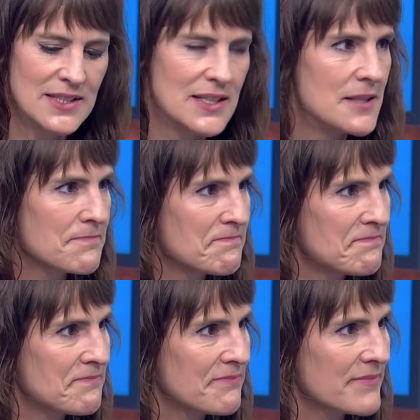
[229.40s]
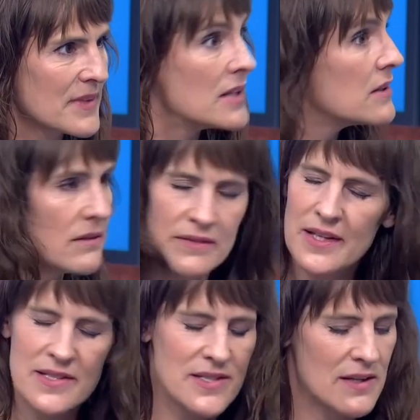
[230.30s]
will be there waiting for your spot
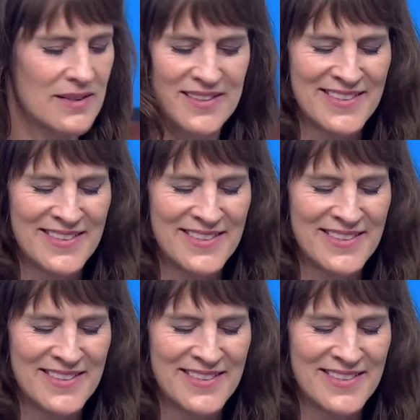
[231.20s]
you